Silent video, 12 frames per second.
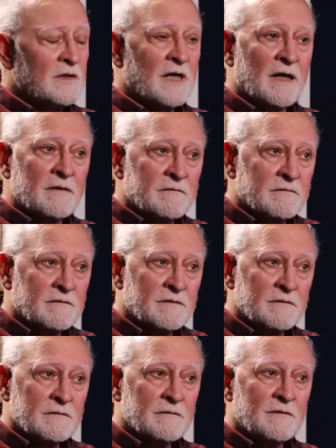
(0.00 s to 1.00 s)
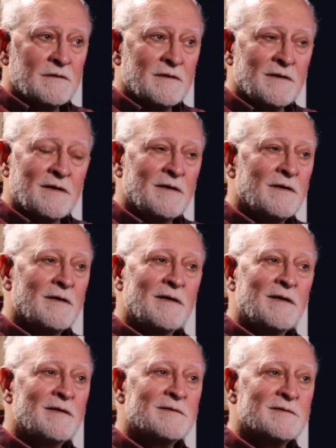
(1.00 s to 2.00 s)
current
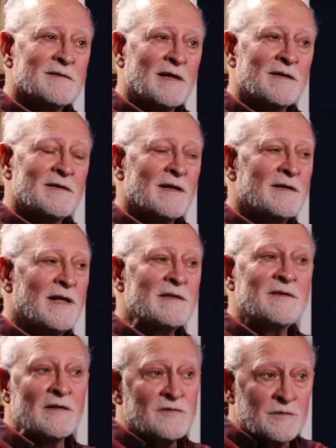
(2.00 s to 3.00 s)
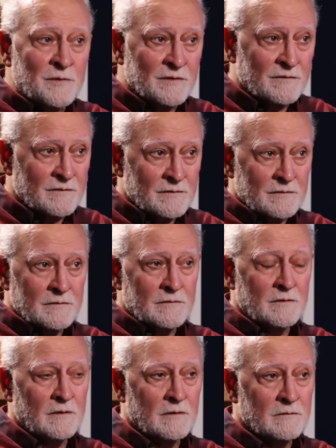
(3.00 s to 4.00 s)
is a great detriment
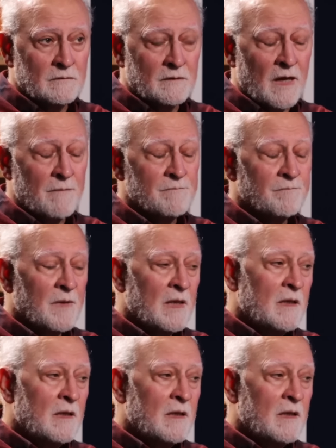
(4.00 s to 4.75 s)
to them.